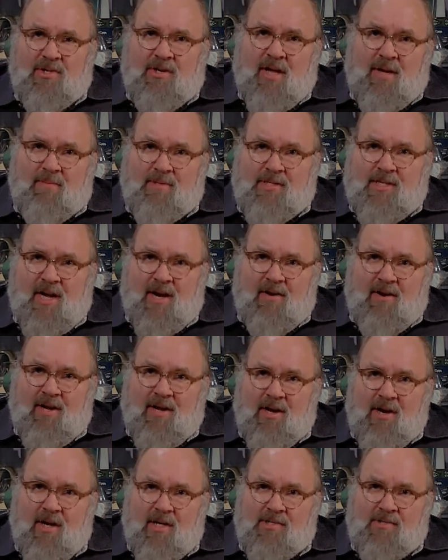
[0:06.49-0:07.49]
Her name is Cari
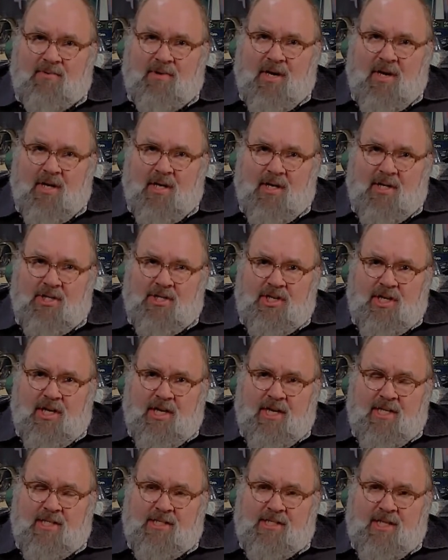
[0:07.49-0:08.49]
Kozreiok, and she
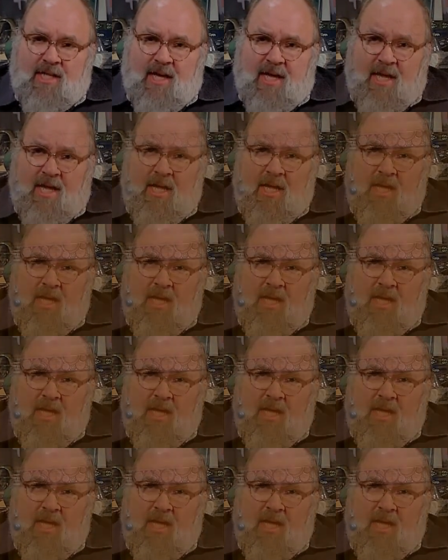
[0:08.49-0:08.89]
is the